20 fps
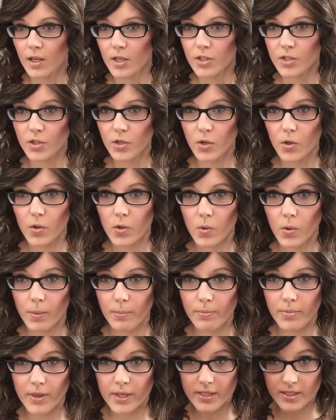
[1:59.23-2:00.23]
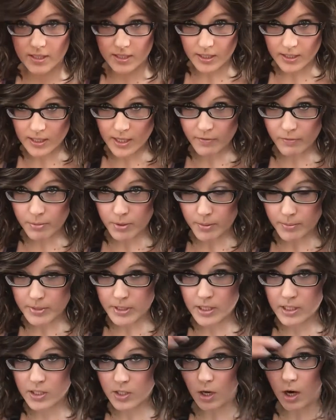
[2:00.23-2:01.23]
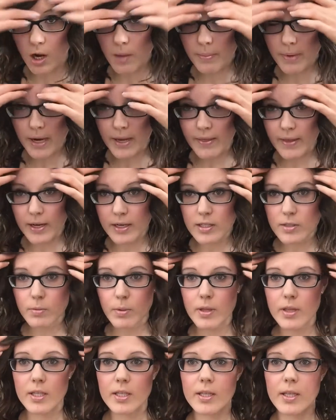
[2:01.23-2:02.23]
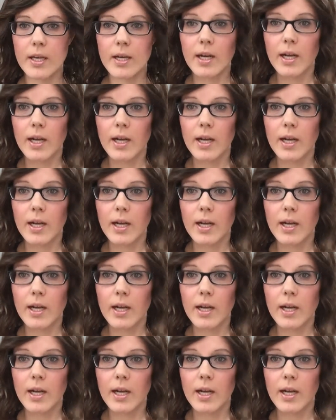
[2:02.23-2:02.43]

So this does have a permatease top, and that is one thing that